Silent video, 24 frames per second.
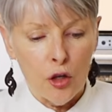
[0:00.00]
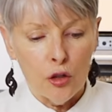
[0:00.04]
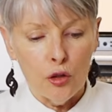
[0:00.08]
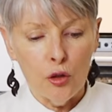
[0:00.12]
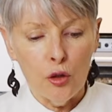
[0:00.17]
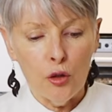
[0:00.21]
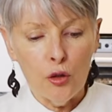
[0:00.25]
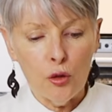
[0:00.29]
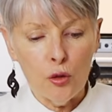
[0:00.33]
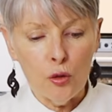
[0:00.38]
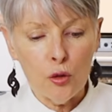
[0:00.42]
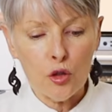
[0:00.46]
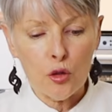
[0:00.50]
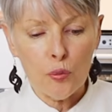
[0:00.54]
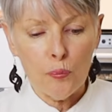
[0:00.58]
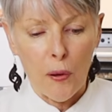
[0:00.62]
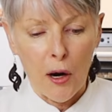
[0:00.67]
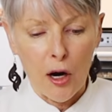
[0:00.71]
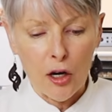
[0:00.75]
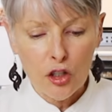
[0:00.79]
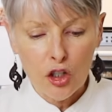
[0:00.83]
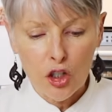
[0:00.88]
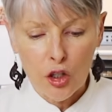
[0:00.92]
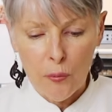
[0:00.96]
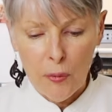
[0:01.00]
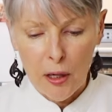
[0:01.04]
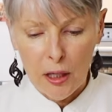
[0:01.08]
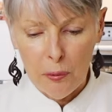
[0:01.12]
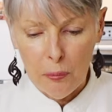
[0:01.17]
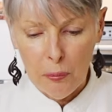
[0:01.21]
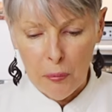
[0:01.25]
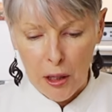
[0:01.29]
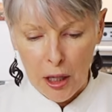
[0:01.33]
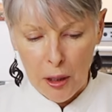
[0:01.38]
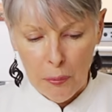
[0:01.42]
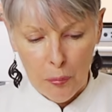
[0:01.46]
you use
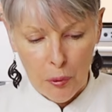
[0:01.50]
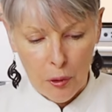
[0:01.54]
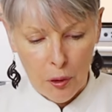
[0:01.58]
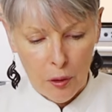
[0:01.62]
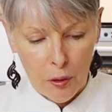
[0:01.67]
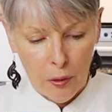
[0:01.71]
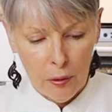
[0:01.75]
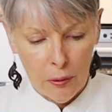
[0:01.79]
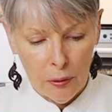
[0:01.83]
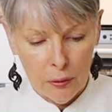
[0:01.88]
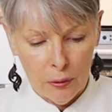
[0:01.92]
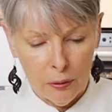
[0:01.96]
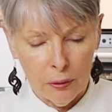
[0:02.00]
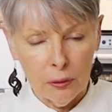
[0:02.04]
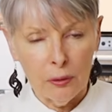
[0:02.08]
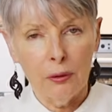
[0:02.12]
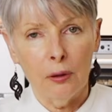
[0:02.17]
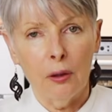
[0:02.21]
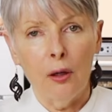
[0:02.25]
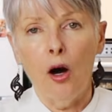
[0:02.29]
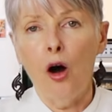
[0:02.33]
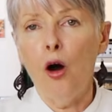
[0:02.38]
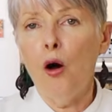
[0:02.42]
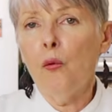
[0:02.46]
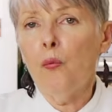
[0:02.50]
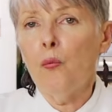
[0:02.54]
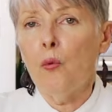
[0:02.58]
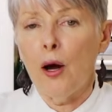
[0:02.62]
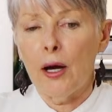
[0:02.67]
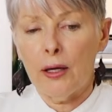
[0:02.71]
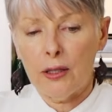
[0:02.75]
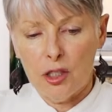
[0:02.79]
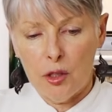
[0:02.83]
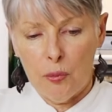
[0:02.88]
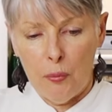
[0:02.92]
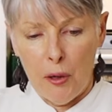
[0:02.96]
parchment paper or
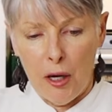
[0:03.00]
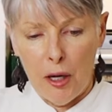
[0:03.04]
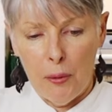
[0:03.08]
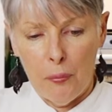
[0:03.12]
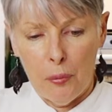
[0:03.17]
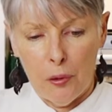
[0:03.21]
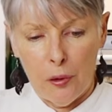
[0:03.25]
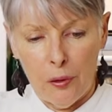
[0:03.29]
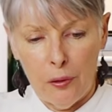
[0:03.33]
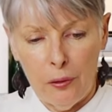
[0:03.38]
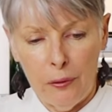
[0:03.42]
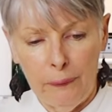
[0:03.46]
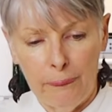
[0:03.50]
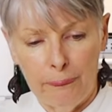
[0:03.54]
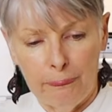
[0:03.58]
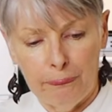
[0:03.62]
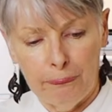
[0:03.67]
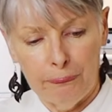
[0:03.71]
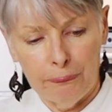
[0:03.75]
wax paper